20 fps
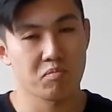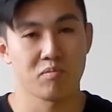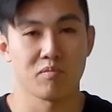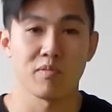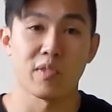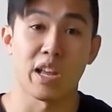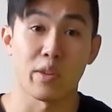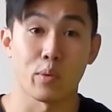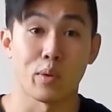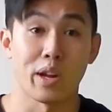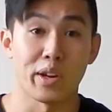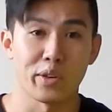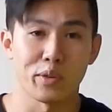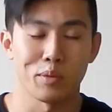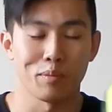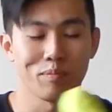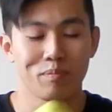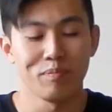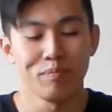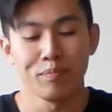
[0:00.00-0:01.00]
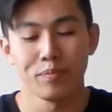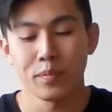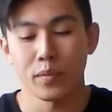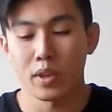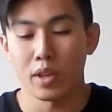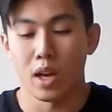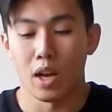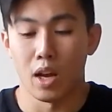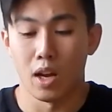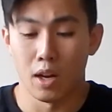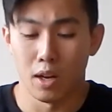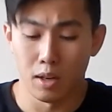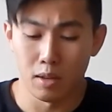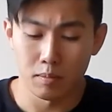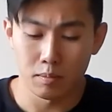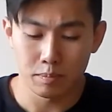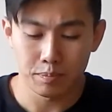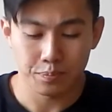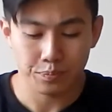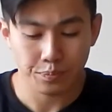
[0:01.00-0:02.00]
that's what I
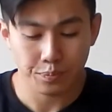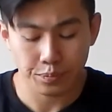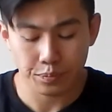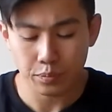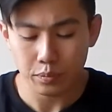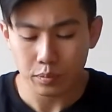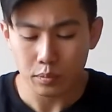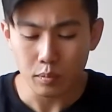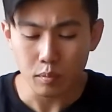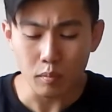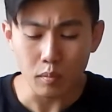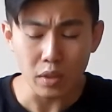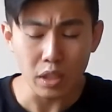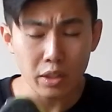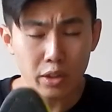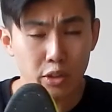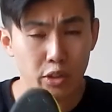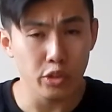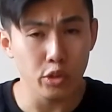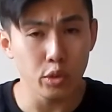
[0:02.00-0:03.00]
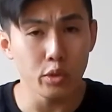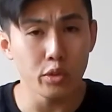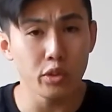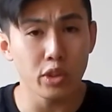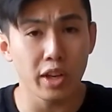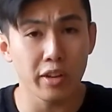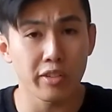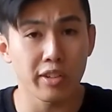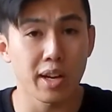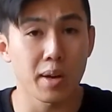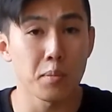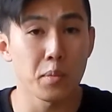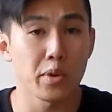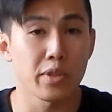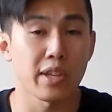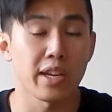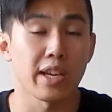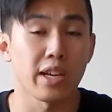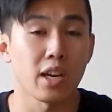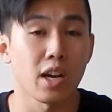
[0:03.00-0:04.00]
do. The shoe does come with
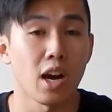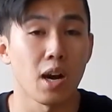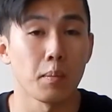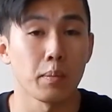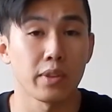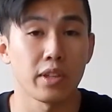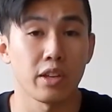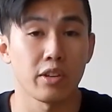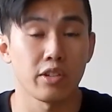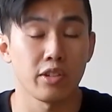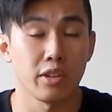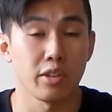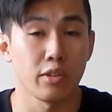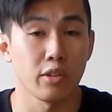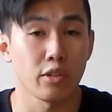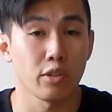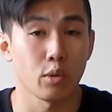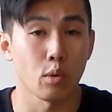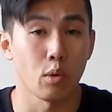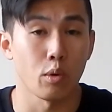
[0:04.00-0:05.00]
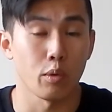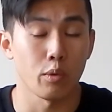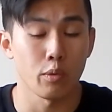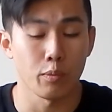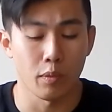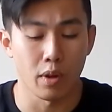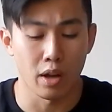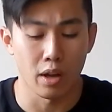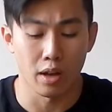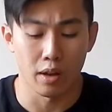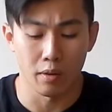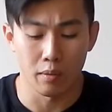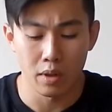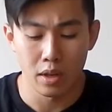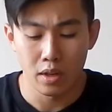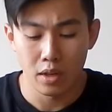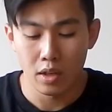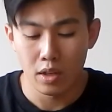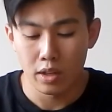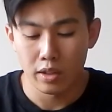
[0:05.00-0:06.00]
a competition sole.
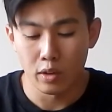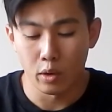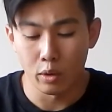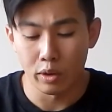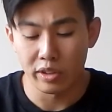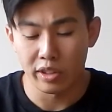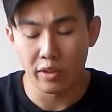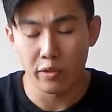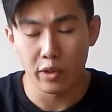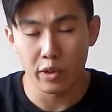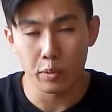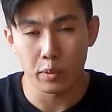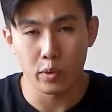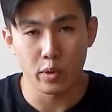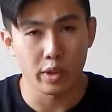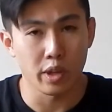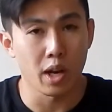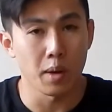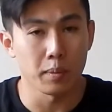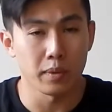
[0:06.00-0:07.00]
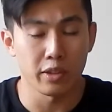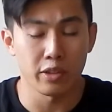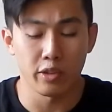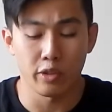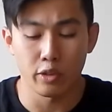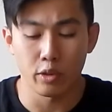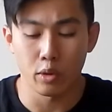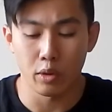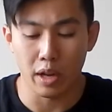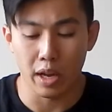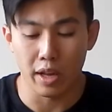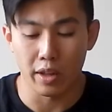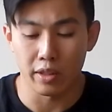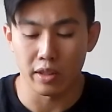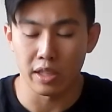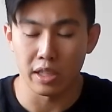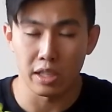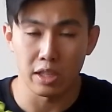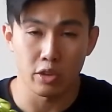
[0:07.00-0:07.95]
The only difference between competition sole and the